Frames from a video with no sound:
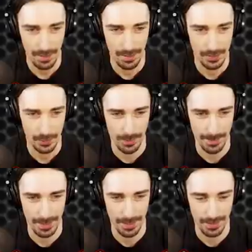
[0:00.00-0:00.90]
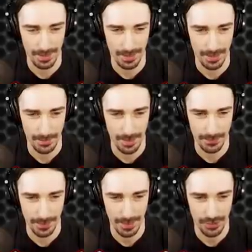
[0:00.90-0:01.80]
All right, do we want to make any uh,
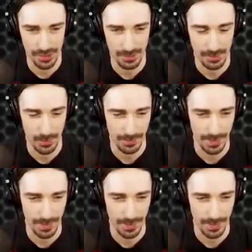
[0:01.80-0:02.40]
modifications in between